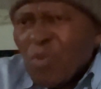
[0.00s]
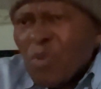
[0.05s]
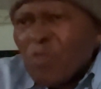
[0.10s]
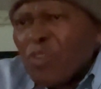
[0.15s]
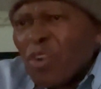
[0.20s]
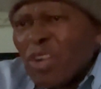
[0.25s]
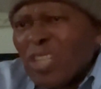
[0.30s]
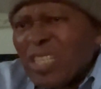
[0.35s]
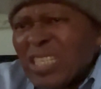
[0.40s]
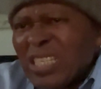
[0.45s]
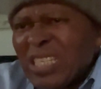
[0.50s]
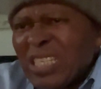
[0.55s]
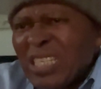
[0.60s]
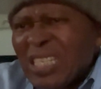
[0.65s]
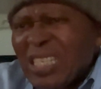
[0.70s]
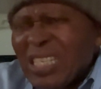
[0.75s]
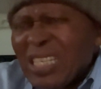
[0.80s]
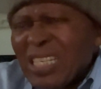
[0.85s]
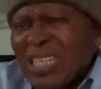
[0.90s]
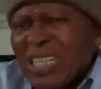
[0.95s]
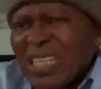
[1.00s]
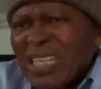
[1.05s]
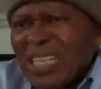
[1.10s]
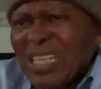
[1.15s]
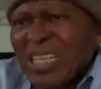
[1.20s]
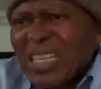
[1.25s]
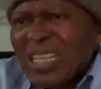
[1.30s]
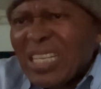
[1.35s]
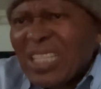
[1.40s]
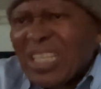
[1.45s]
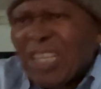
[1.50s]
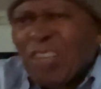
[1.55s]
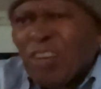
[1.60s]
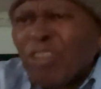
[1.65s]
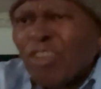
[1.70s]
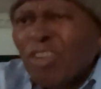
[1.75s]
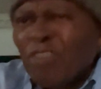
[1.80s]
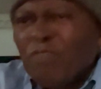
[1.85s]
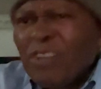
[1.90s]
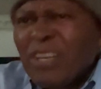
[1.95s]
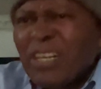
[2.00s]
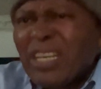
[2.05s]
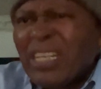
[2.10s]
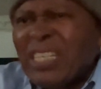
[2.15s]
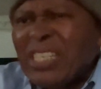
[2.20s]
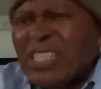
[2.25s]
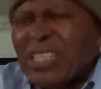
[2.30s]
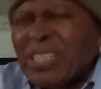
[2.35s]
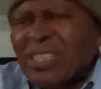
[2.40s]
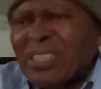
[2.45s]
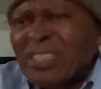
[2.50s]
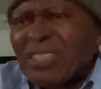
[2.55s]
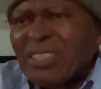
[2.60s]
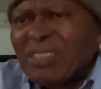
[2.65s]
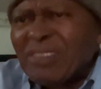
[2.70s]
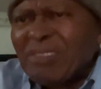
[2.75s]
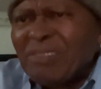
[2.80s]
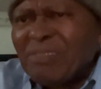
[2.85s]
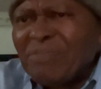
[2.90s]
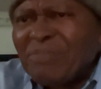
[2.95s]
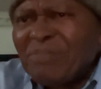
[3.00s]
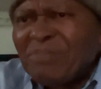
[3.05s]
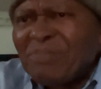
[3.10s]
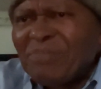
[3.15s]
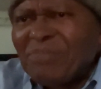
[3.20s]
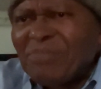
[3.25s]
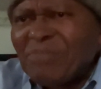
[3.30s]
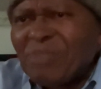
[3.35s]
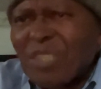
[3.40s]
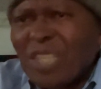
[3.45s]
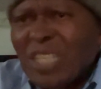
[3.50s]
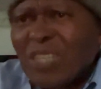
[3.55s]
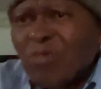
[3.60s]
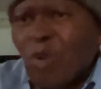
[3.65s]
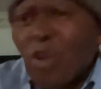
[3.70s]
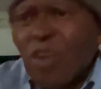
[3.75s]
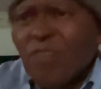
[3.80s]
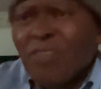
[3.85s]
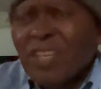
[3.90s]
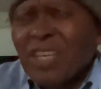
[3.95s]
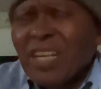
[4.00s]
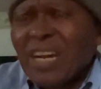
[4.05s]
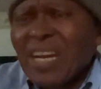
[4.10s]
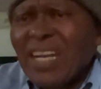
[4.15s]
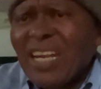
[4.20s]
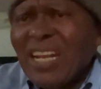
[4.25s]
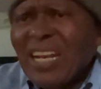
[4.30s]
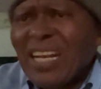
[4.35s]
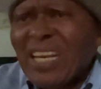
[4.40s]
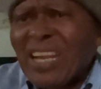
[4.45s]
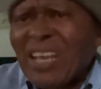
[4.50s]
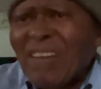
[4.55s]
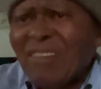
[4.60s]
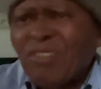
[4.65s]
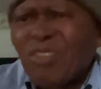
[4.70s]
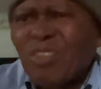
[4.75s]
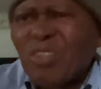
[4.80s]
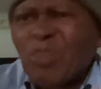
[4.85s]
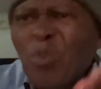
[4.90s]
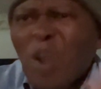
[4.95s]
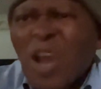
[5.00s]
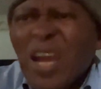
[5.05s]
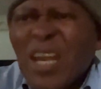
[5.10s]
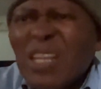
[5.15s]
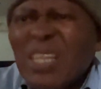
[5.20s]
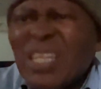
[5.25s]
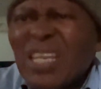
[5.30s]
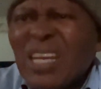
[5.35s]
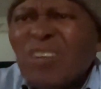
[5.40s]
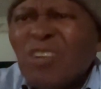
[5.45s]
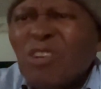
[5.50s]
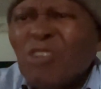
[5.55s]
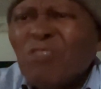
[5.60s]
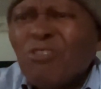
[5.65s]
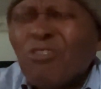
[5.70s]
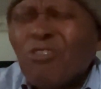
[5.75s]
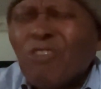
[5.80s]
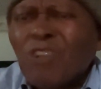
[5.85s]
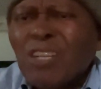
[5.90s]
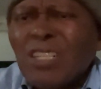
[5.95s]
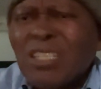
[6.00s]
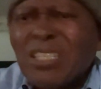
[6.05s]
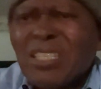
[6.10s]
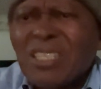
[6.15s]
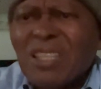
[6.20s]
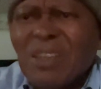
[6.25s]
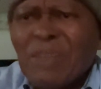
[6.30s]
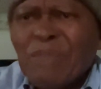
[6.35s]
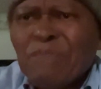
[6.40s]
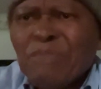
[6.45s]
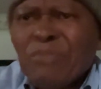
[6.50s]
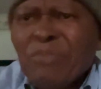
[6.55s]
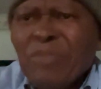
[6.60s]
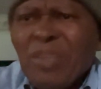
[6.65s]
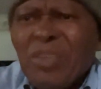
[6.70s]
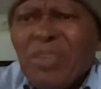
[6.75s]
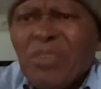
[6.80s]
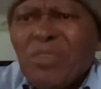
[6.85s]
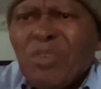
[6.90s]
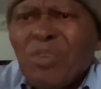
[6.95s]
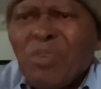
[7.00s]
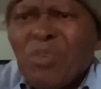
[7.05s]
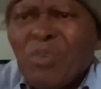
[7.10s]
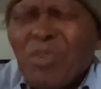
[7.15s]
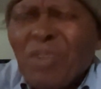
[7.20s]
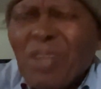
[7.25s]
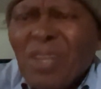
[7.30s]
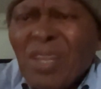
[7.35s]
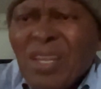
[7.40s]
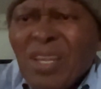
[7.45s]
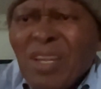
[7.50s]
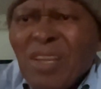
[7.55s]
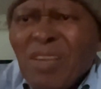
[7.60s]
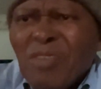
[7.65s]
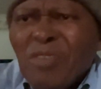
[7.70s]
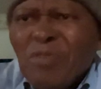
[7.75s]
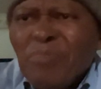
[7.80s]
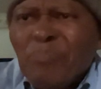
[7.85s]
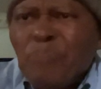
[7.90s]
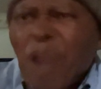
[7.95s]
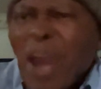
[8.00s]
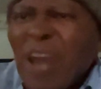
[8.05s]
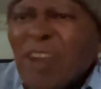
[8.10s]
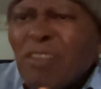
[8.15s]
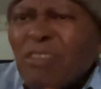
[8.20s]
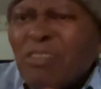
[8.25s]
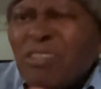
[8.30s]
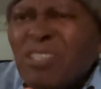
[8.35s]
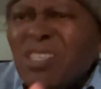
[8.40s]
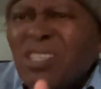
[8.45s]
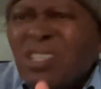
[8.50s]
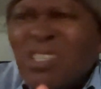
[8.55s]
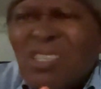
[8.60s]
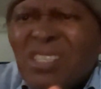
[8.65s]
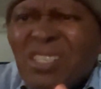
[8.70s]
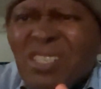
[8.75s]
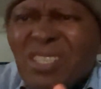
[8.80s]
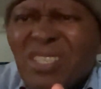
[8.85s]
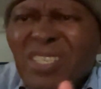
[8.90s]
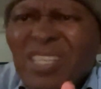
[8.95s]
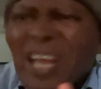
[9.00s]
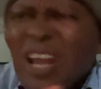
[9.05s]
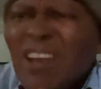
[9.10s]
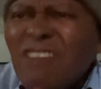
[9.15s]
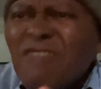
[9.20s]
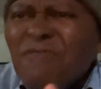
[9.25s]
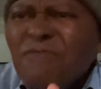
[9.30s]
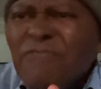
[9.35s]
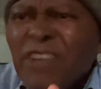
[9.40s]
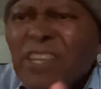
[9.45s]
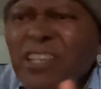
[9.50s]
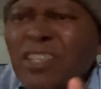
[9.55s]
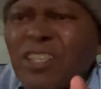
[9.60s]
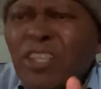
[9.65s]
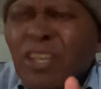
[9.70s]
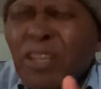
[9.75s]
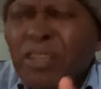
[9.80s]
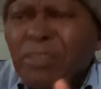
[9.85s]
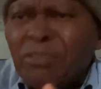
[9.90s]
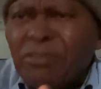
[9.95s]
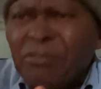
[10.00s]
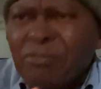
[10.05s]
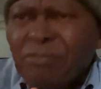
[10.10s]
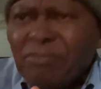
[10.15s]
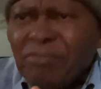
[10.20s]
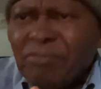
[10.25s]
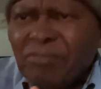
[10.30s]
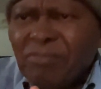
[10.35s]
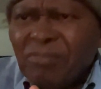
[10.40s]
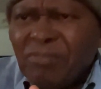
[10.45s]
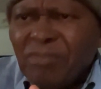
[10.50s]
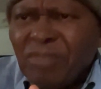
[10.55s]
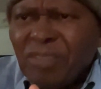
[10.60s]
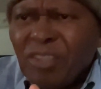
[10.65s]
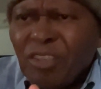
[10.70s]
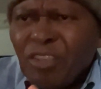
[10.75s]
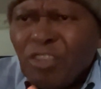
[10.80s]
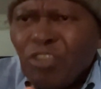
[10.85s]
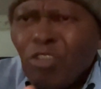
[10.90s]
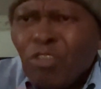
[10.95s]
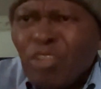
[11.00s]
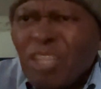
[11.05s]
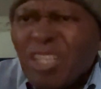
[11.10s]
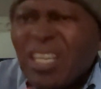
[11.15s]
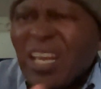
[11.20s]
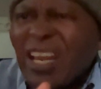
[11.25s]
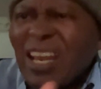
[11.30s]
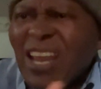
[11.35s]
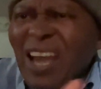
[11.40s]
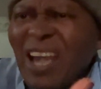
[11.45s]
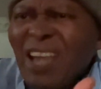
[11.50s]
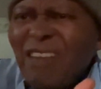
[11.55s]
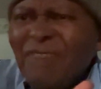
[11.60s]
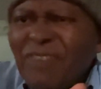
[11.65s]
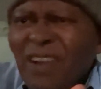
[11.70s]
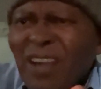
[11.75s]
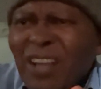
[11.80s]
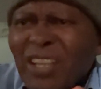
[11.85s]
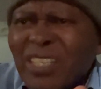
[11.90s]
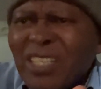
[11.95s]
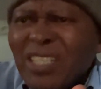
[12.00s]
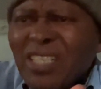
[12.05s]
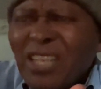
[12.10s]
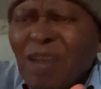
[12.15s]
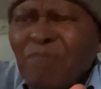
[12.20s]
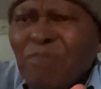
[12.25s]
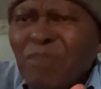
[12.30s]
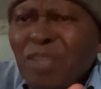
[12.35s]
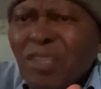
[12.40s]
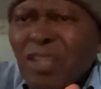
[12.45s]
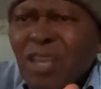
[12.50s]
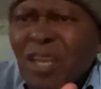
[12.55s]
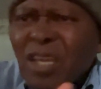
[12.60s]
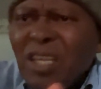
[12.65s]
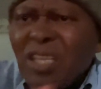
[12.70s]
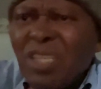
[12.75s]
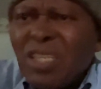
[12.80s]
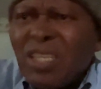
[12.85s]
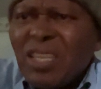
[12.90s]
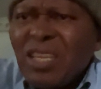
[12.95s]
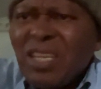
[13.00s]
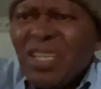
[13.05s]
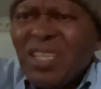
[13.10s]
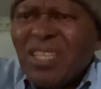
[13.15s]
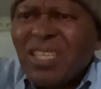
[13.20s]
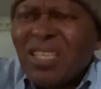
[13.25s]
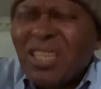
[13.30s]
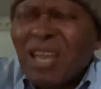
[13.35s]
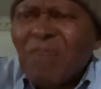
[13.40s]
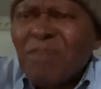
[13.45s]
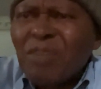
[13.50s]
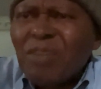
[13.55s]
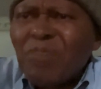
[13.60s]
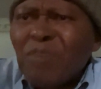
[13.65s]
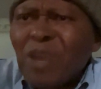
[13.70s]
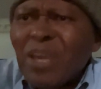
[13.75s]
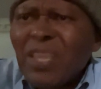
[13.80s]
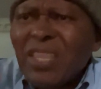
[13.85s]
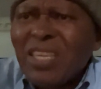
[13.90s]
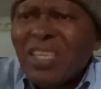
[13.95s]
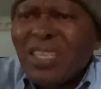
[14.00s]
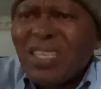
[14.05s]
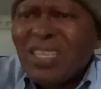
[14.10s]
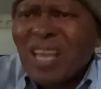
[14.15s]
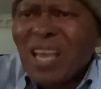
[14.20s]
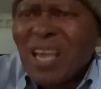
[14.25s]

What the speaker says: got the glossopharyngeal, which is one of the cranial nerves, the one that controls, parotid salivation. So the saliva is determined by this